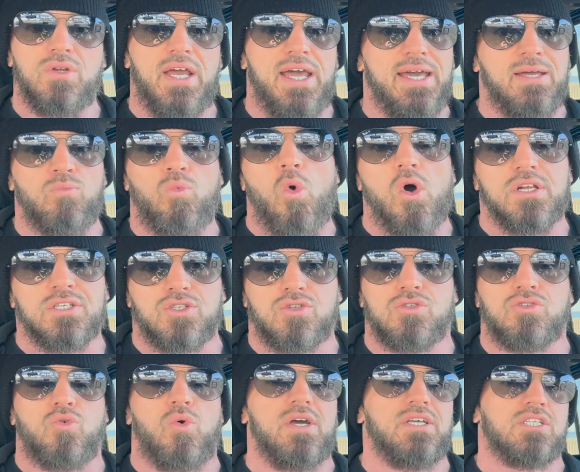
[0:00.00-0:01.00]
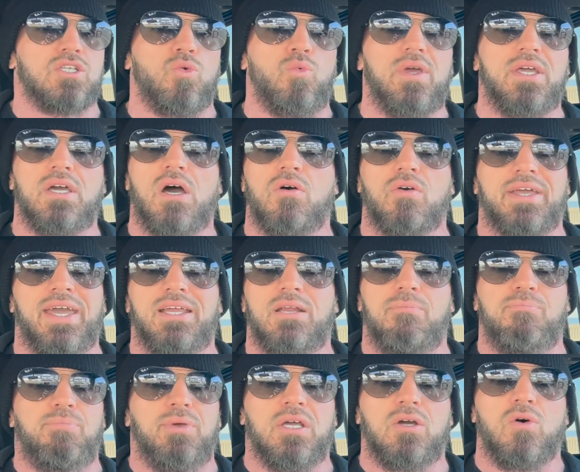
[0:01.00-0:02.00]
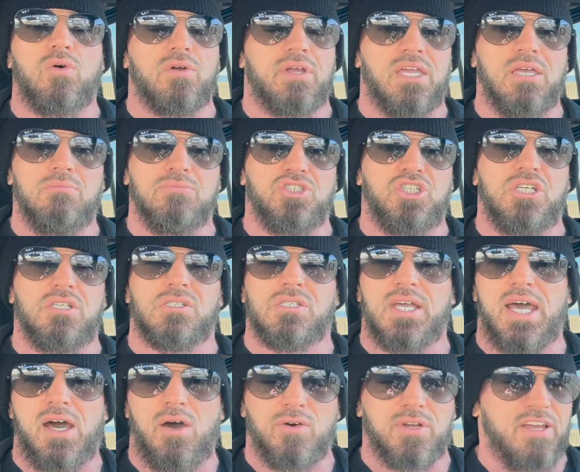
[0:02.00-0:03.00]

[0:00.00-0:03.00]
and once or twice a week, I'll get a big old kimchi salad.